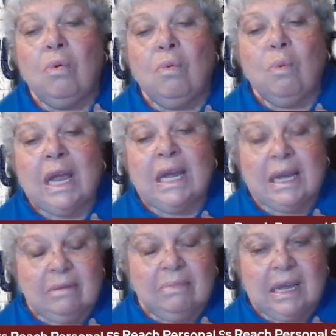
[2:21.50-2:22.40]
We
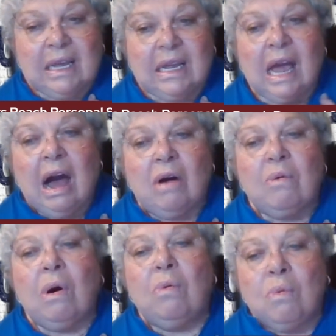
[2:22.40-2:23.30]
can be
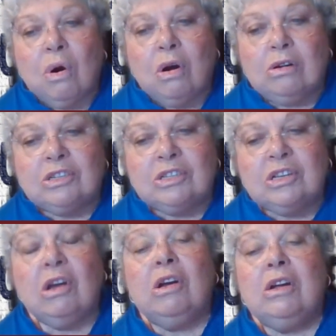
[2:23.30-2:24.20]
our
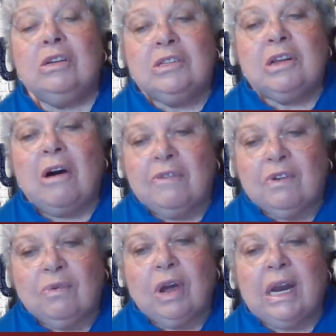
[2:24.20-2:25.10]
worst
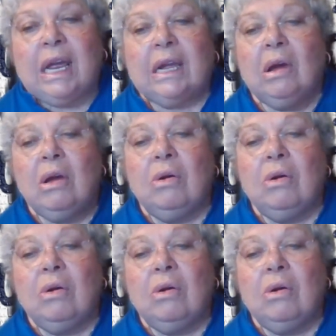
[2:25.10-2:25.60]
self-critic.